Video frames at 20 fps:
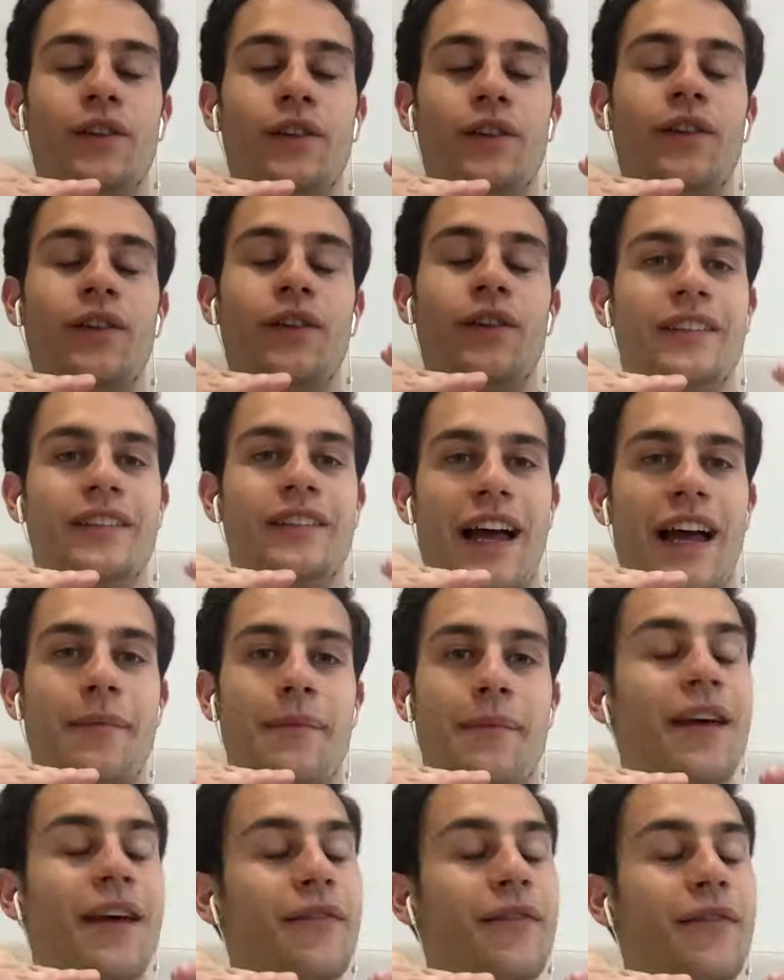time, every
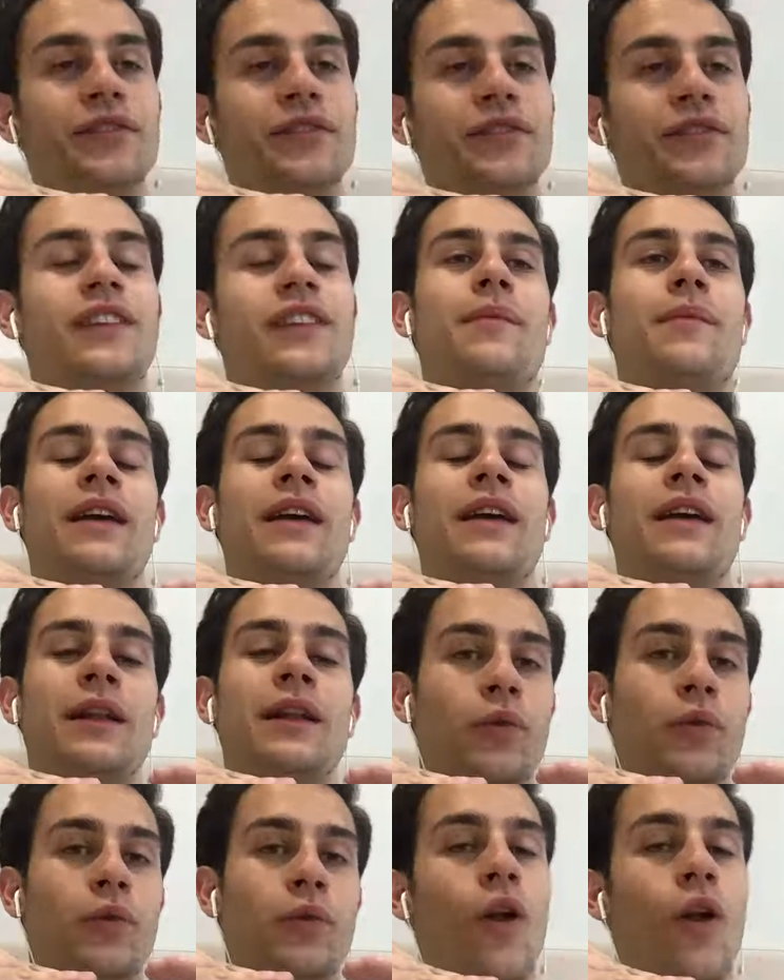single time. It will
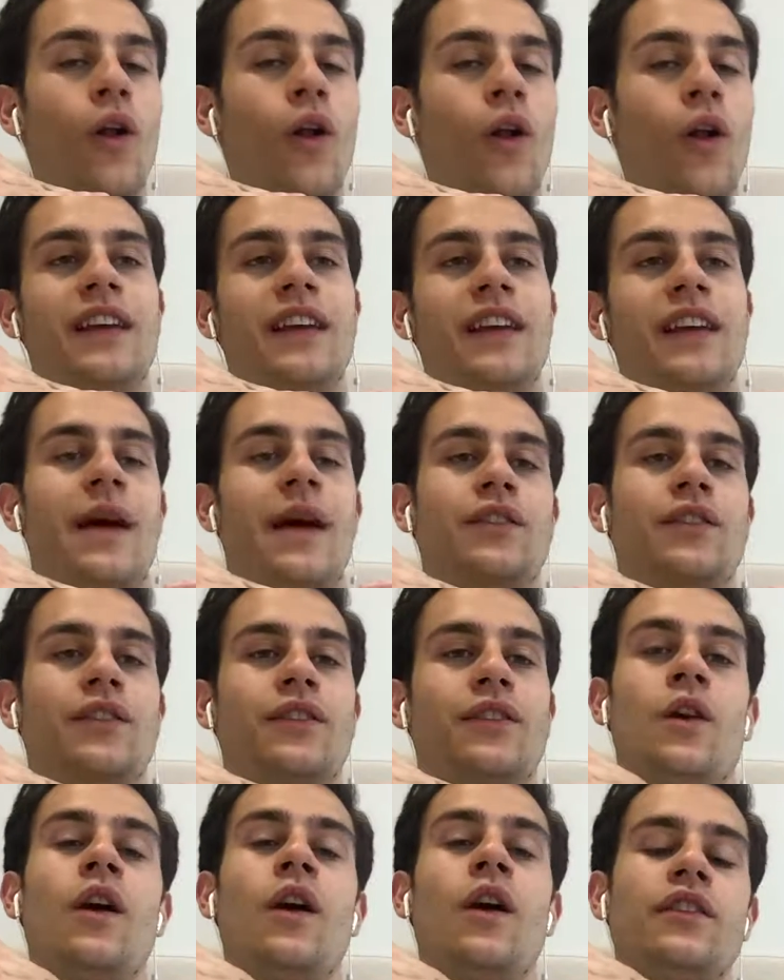always get back to you.
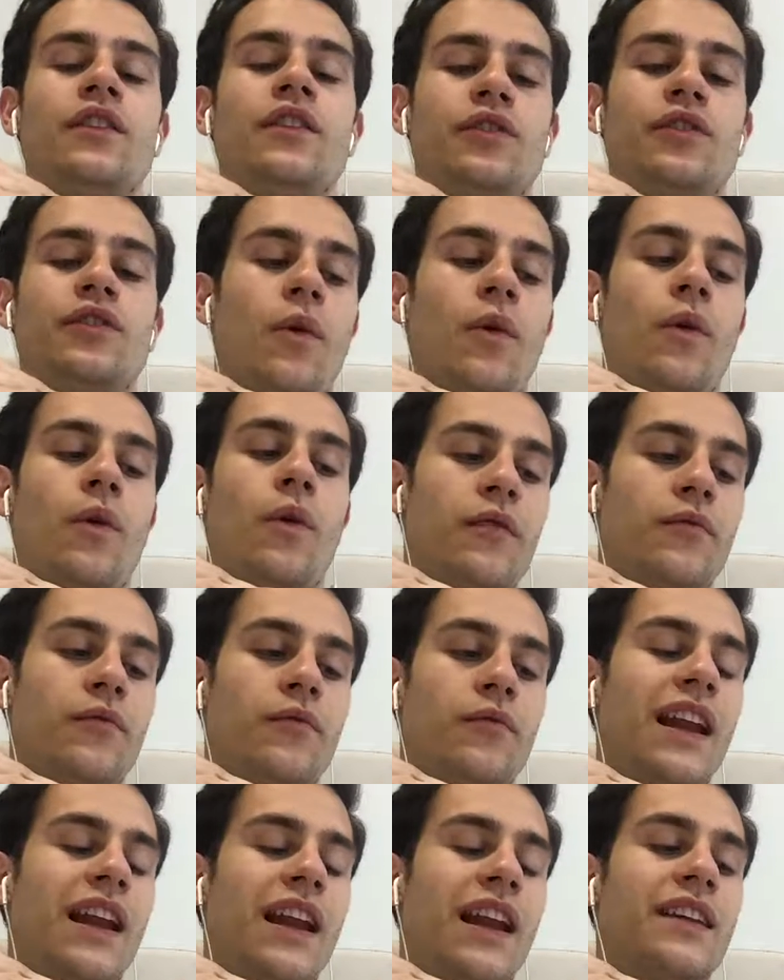So what I
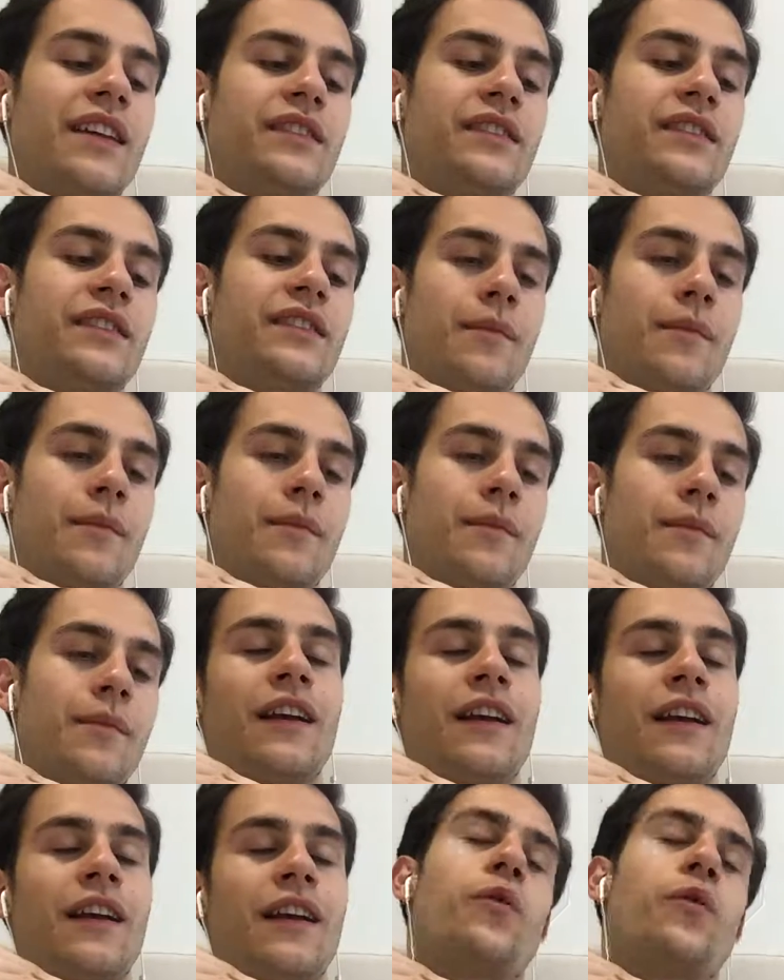realized in the beginning, I
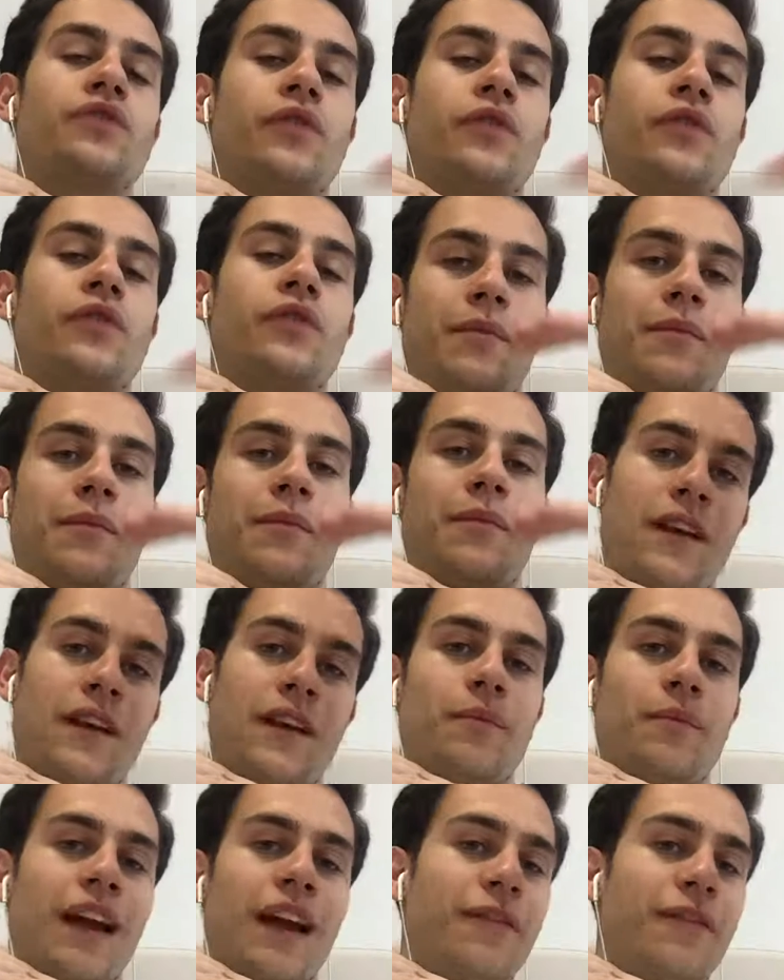focused on the same thing.
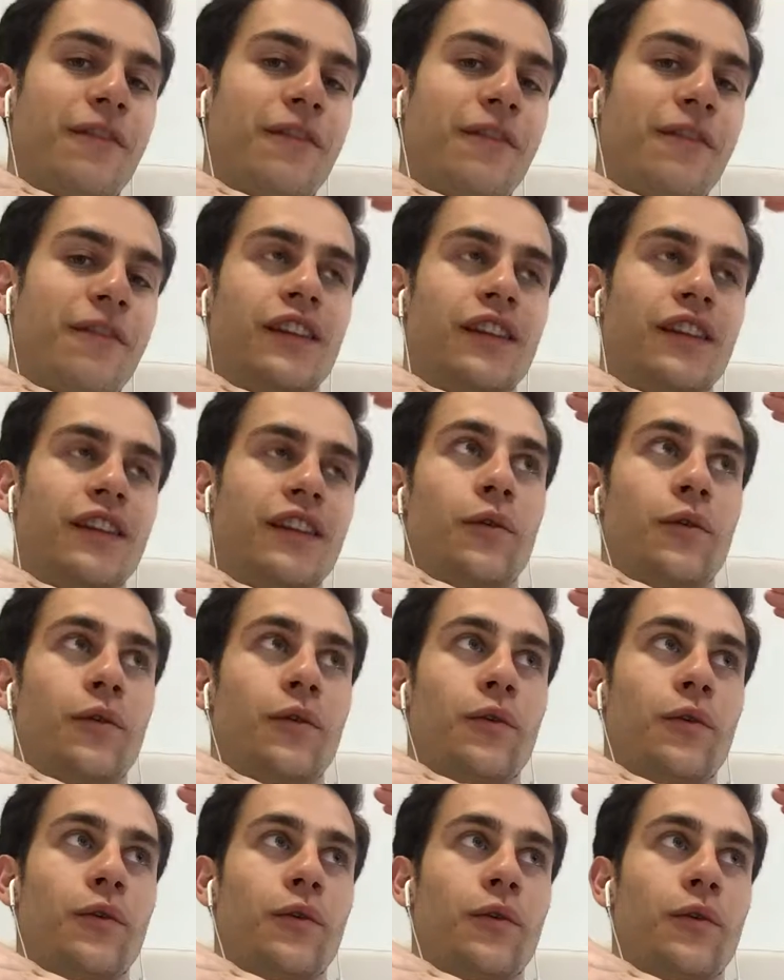Eventually did it work.
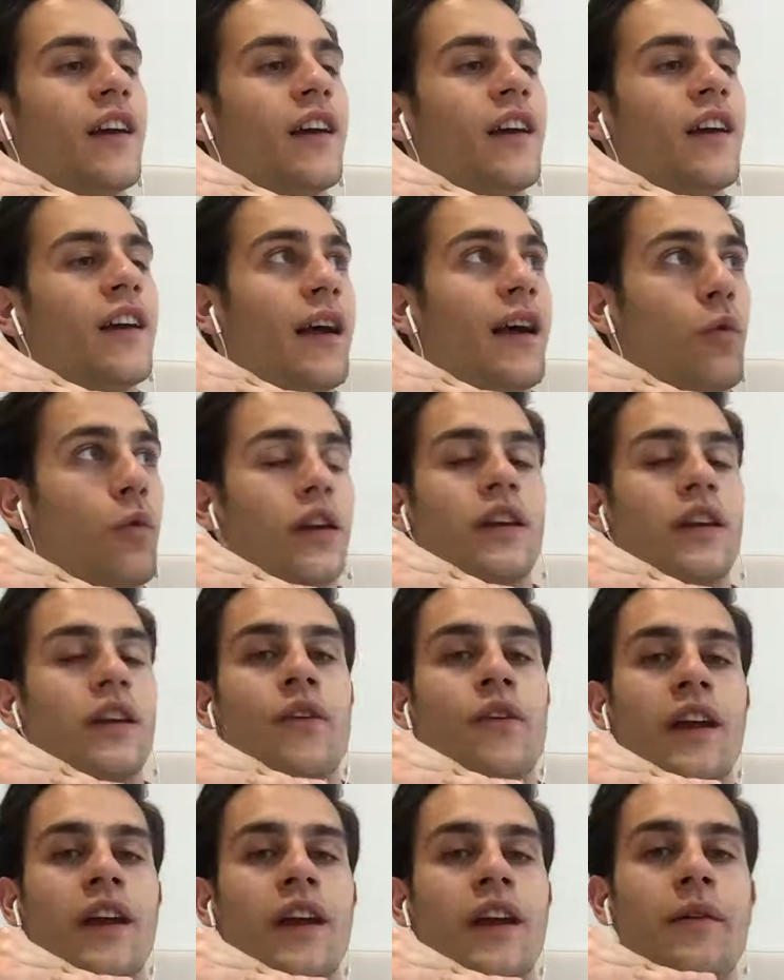1 year
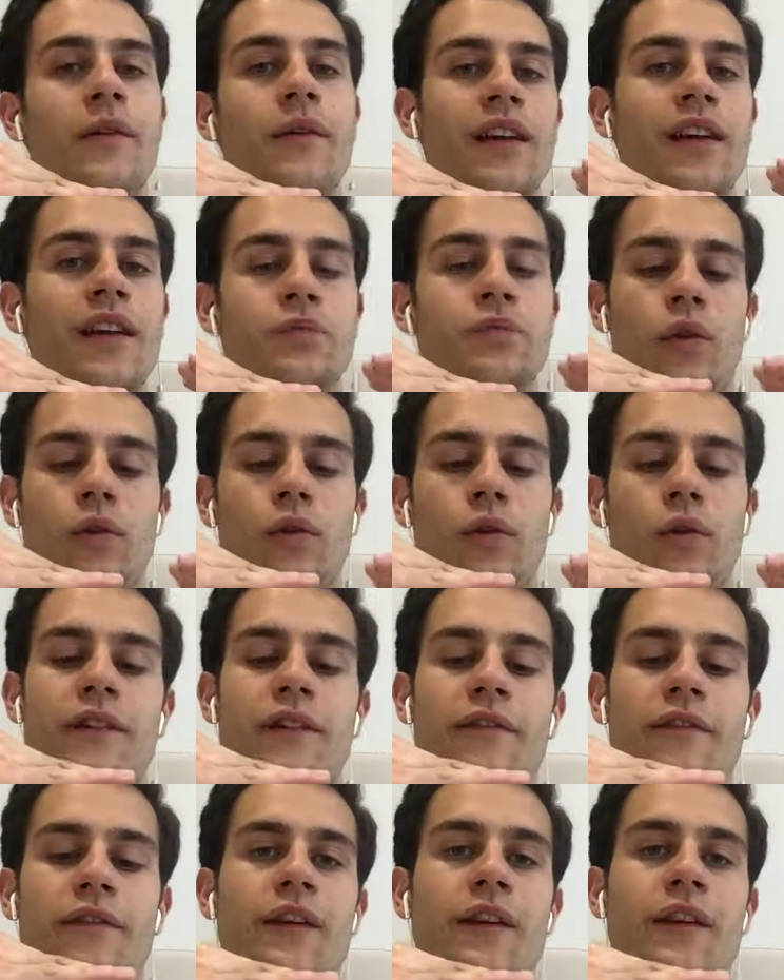in, I realized, well, what if I
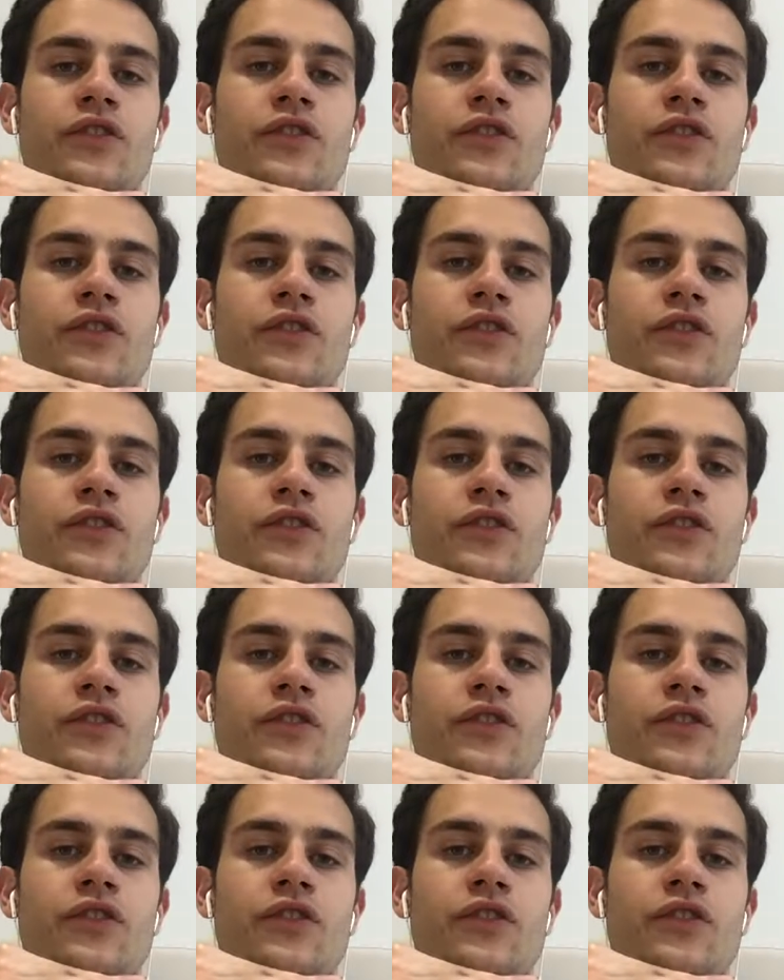just